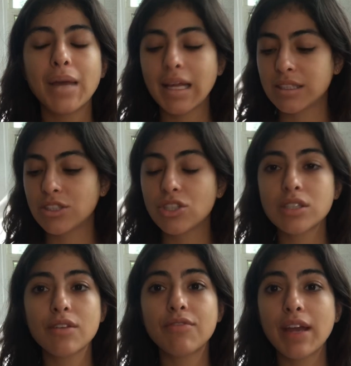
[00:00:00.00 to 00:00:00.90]
It's
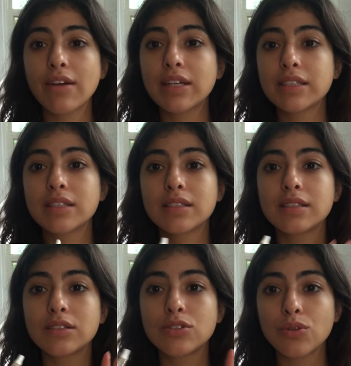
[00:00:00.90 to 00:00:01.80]
just a very
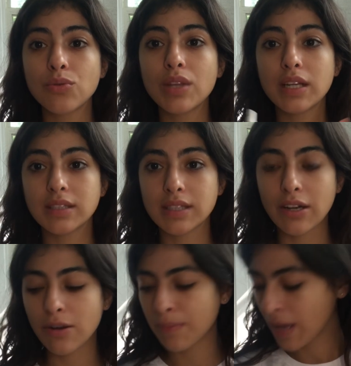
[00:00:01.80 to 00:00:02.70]
soothing
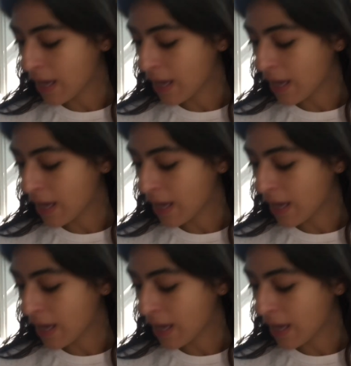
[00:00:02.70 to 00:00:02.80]
serum.